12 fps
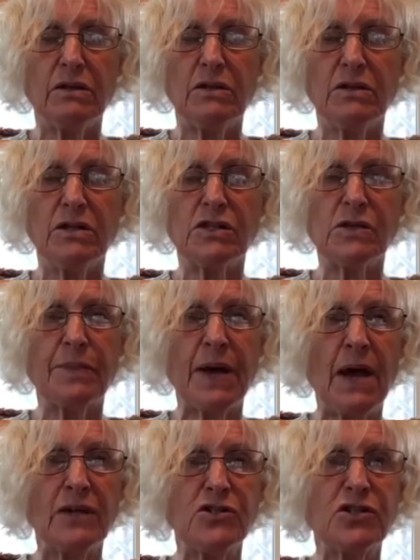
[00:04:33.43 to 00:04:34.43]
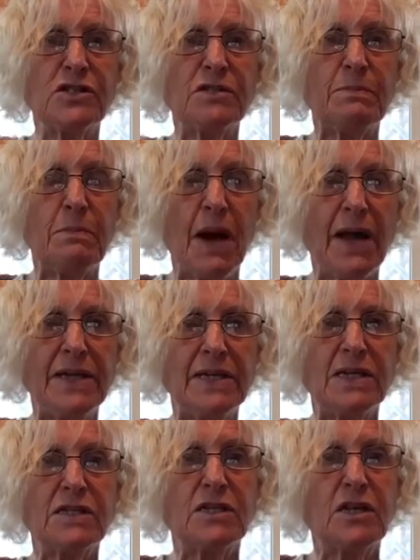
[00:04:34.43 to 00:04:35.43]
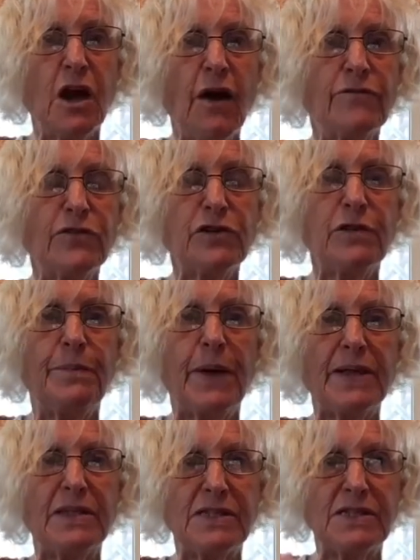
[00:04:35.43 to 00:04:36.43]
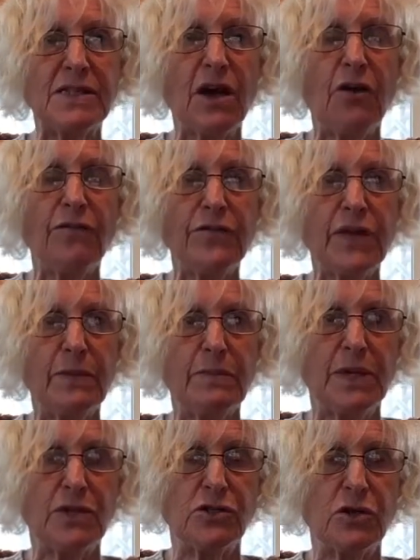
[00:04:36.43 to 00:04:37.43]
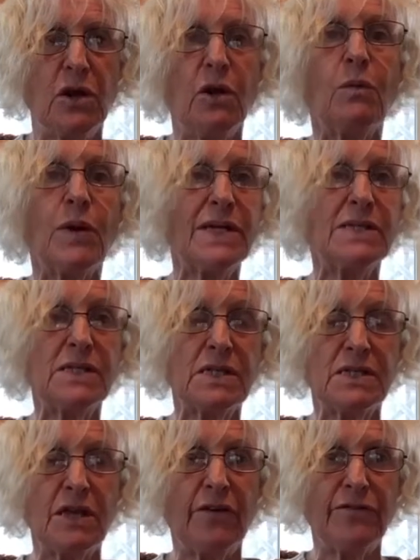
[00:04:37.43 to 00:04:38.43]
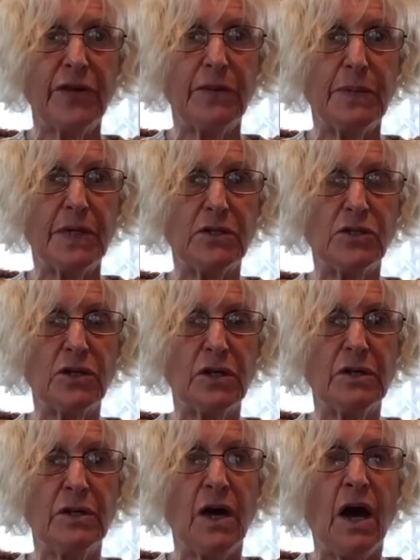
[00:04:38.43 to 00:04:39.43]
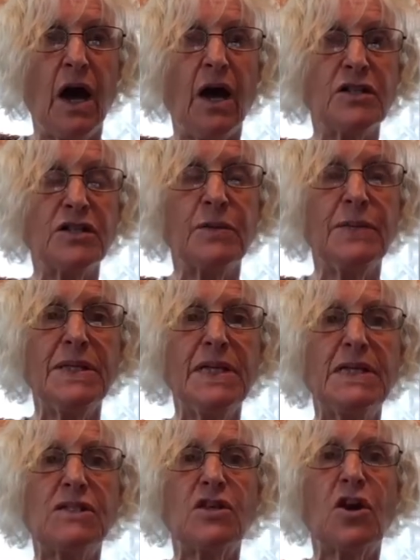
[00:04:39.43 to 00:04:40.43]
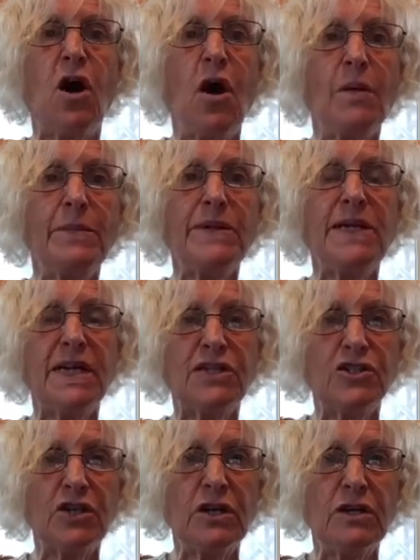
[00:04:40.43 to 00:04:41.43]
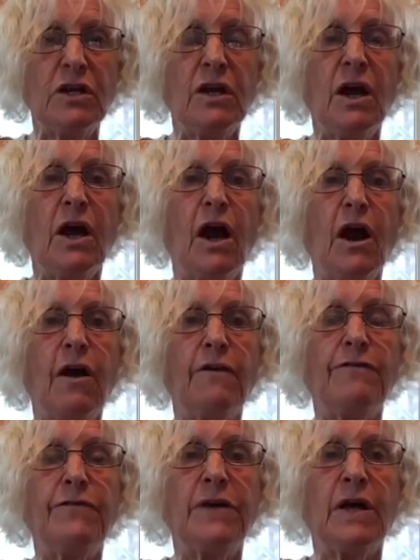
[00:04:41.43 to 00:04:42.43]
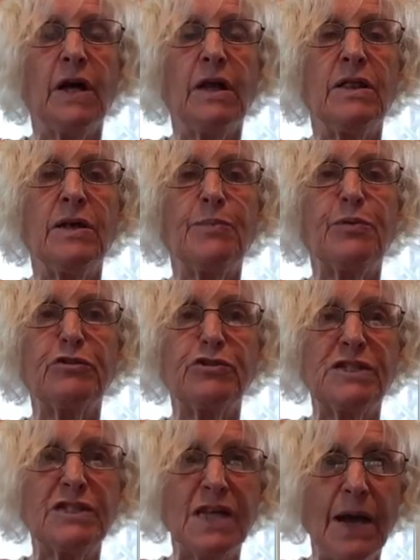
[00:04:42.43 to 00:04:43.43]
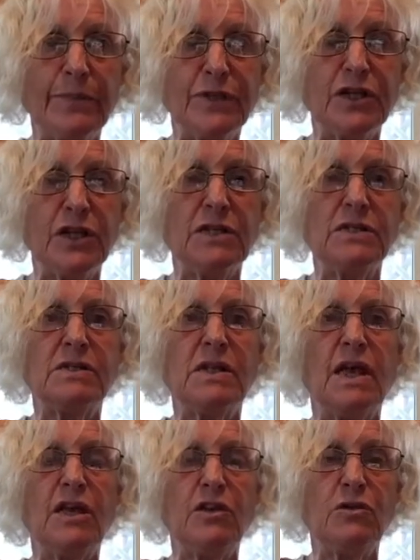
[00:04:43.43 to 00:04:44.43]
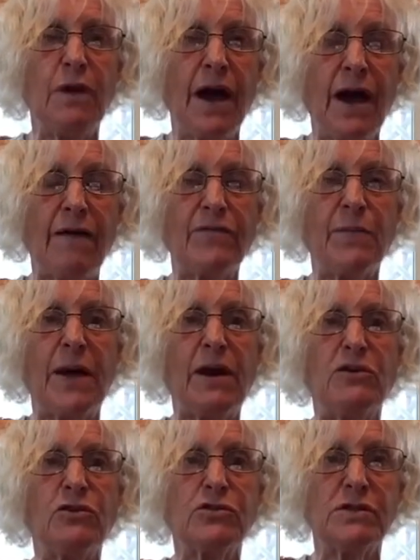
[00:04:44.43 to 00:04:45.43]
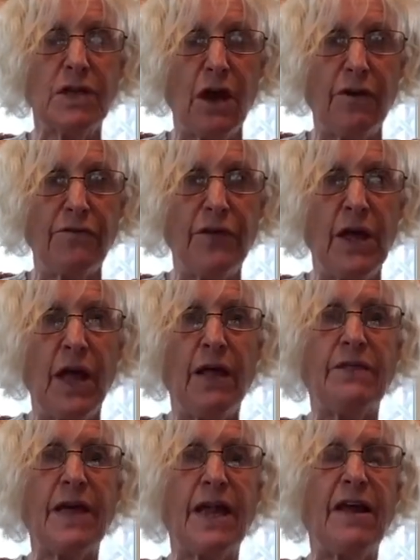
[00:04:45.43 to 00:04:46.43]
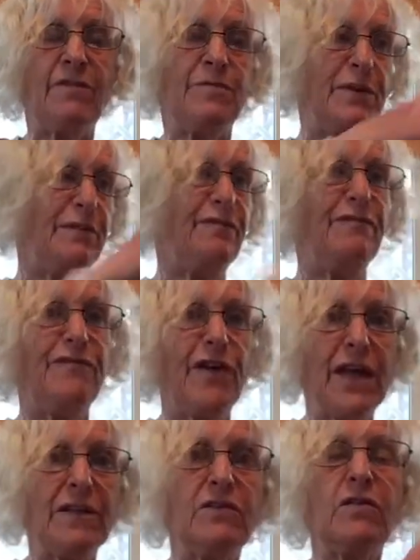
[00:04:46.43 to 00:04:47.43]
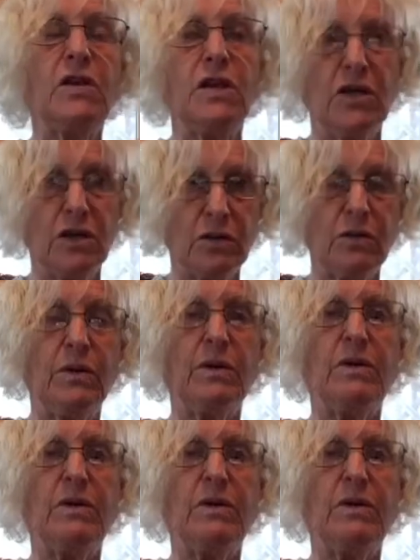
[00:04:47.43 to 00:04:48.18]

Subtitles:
the subconscious mind is governed by the self-image. What is the self-image? Ultimately, it's a culmination of the perceptions that you have about yourself that have been fed to you